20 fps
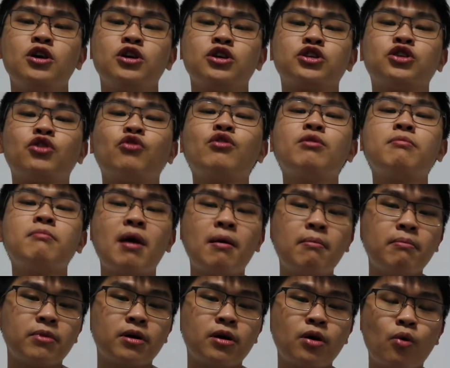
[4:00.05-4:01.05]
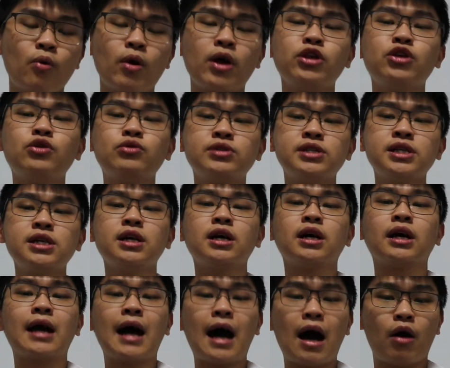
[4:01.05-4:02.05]
So remember, when using
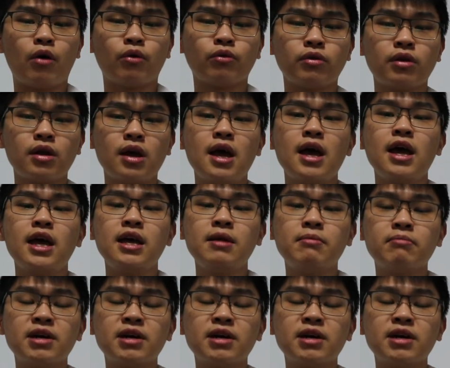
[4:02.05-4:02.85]
a gown, it